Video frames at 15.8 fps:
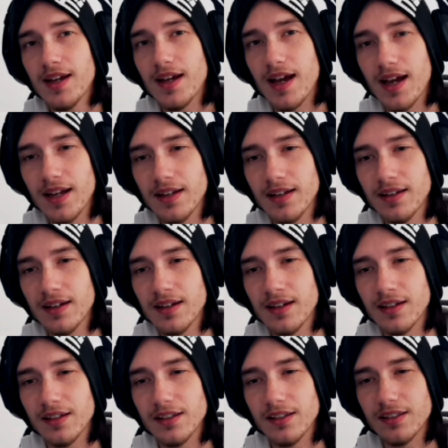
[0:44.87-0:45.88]
And
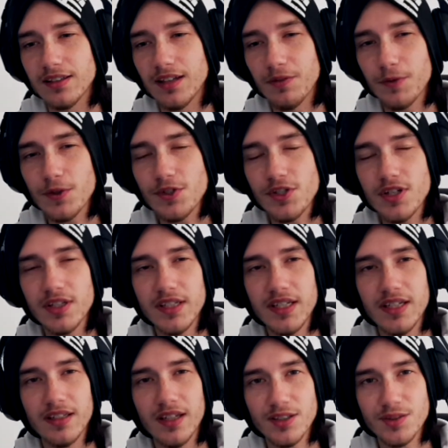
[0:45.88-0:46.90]

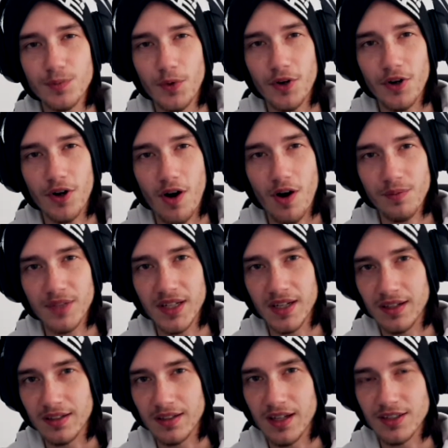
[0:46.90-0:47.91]
unfortunately, it does more harm
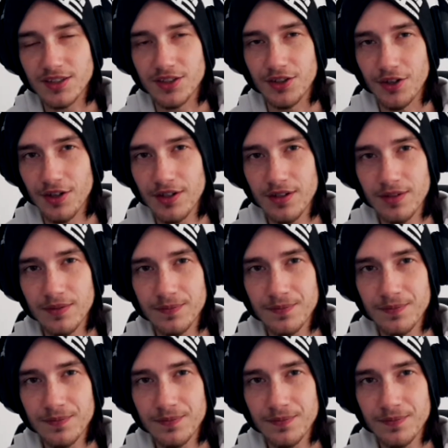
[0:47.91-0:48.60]
than it does good.